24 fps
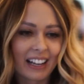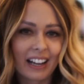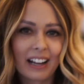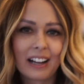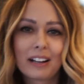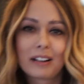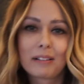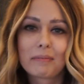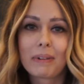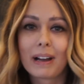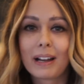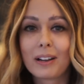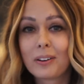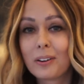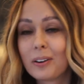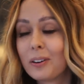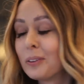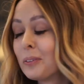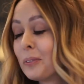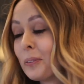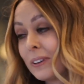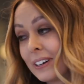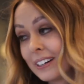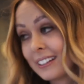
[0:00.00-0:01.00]
My
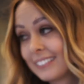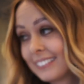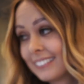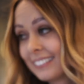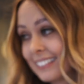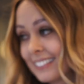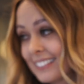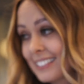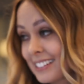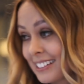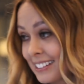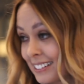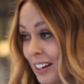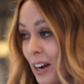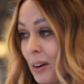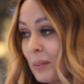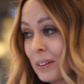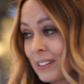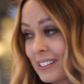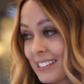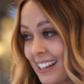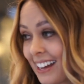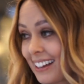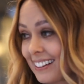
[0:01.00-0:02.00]
goal one is to not
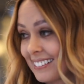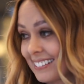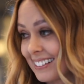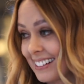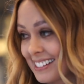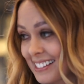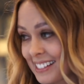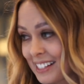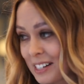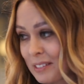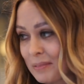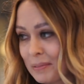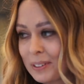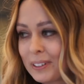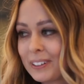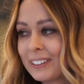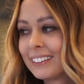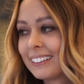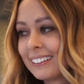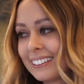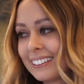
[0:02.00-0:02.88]
work Saturdays anymore,